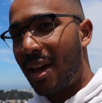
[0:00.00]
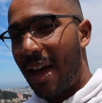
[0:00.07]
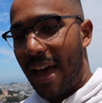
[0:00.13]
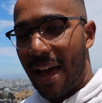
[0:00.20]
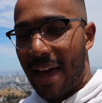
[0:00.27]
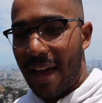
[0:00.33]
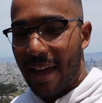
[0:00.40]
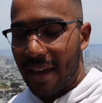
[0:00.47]

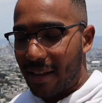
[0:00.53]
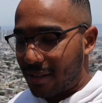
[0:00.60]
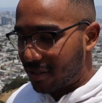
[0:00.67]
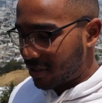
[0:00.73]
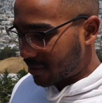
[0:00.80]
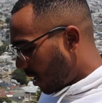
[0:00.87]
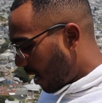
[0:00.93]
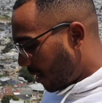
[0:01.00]

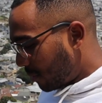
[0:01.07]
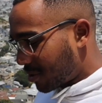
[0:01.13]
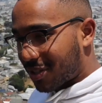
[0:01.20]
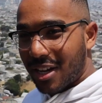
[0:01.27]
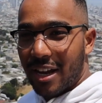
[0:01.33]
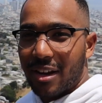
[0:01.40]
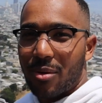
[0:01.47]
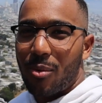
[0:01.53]
and I was
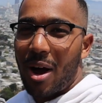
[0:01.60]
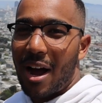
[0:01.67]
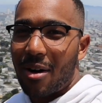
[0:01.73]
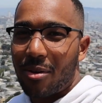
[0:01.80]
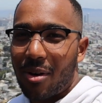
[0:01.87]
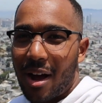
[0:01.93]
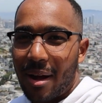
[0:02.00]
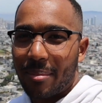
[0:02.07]
like,
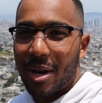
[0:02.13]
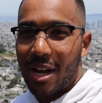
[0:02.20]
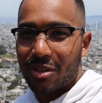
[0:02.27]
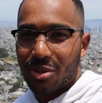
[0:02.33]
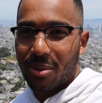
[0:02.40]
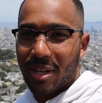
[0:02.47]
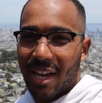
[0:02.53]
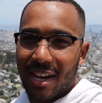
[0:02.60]
wow, I'm not
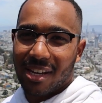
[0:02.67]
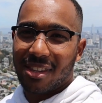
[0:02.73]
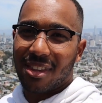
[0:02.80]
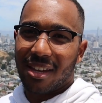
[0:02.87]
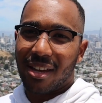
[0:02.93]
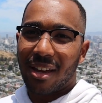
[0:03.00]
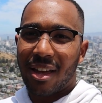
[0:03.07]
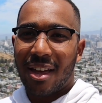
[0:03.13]
doing
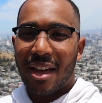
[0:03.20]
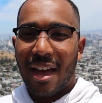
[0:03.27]
anything.